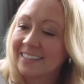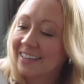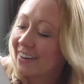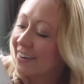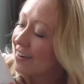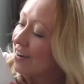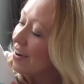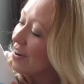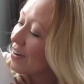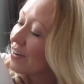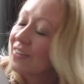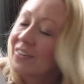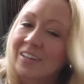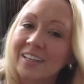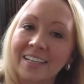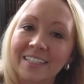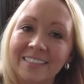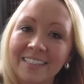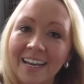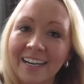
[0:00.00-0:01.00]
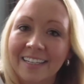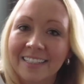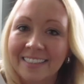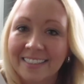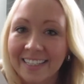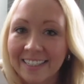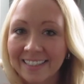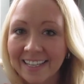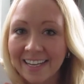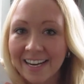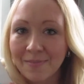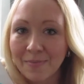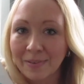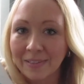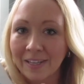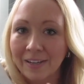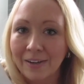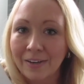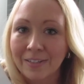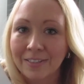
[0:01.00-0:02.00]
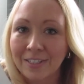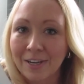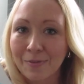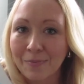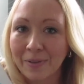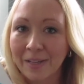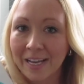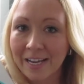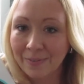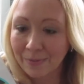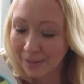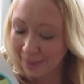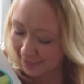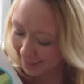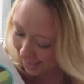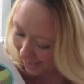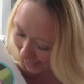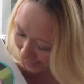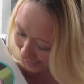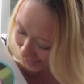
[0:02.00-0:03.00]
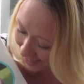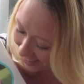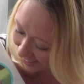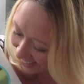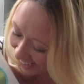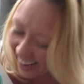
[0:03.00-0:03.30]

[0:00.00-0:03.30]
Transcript: So we're really excited to set that up and let her start playing with that.